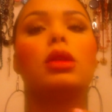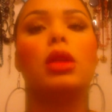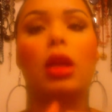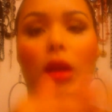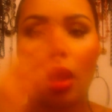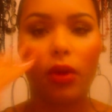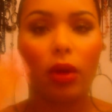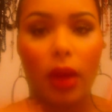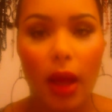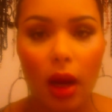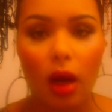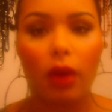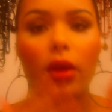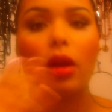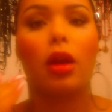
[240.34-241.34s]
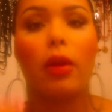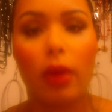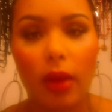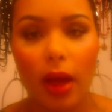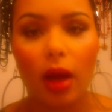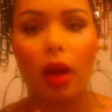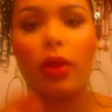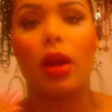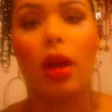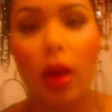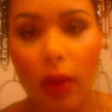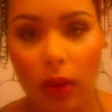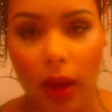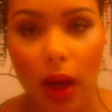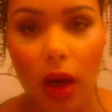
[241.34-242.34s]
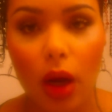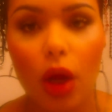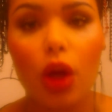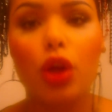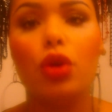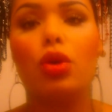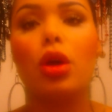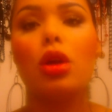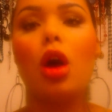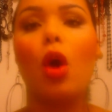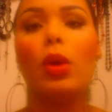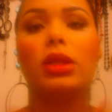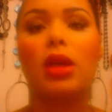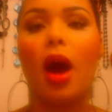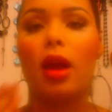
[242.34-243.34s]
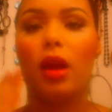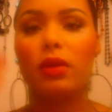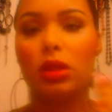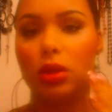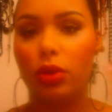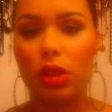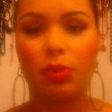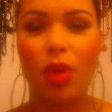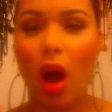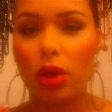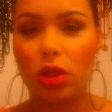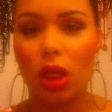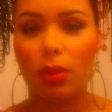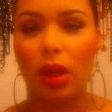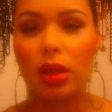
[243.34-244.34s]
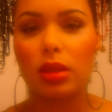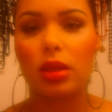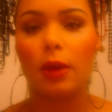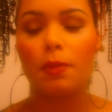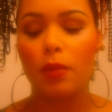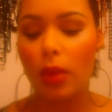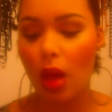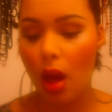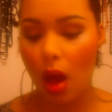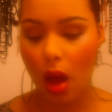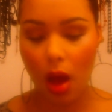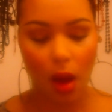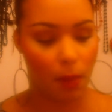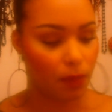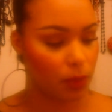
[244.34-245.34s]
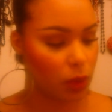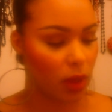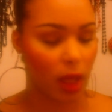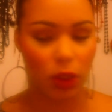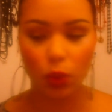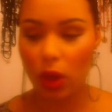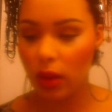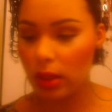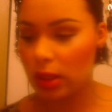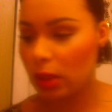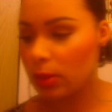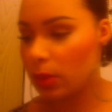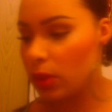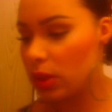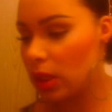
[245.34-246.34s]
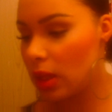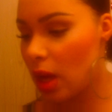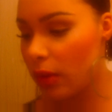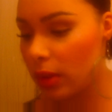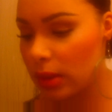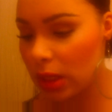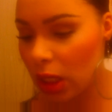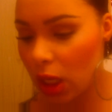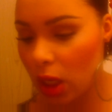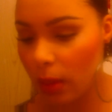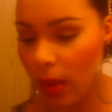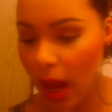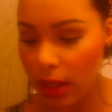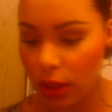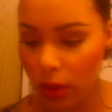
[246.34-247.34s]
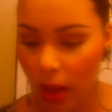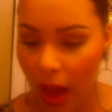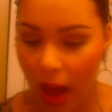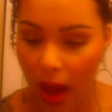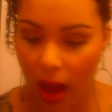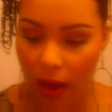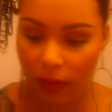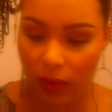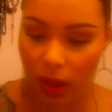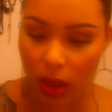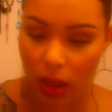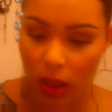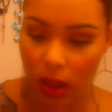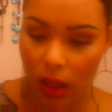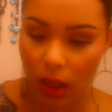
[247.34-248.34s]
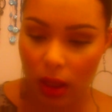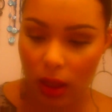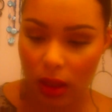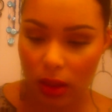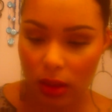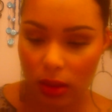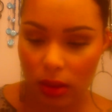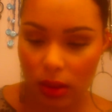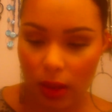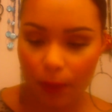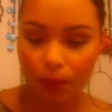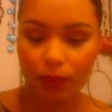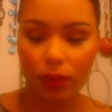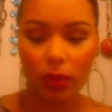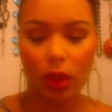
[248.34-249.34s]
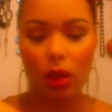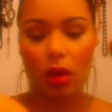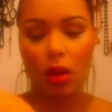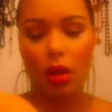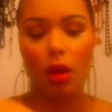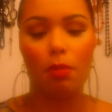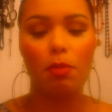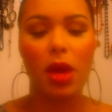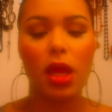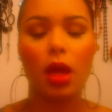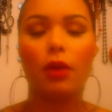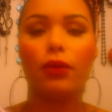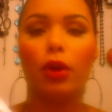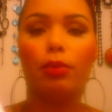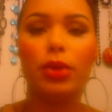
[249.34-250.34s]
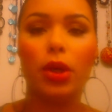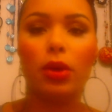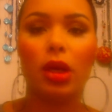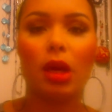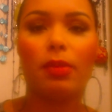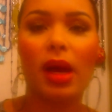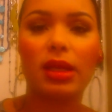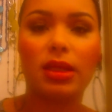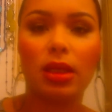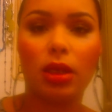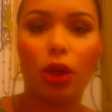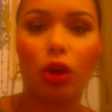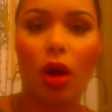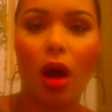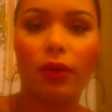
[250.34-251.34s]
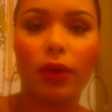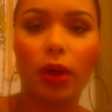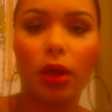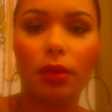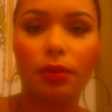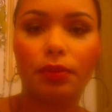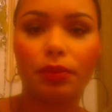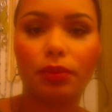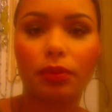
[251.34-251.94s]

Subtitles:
then another layer, then another layer, then another layer. You can always kind of do spot treatments. So that's one of the serums I'm using. The other serum I do have is Meaningful Beauty by Cindy Crawford.